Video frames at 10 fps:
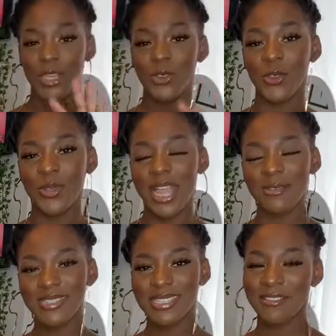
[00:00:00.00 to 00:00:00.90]
do you
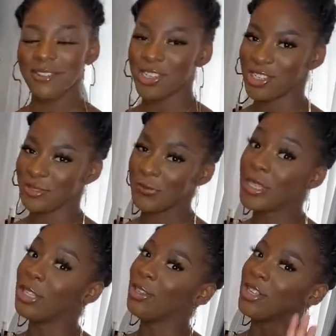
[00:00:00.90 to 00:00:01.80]
now see the vision?
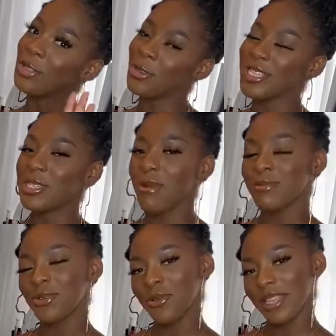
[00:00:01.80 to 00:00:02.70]
Do you see what
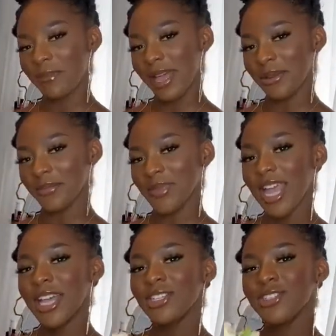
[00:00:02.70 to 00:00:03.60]
I'm talking about?
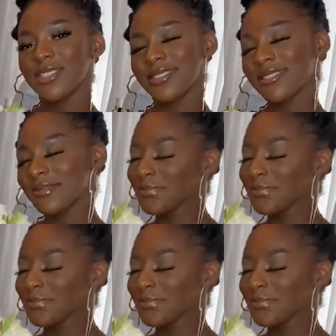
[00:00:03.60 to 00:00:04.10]
Just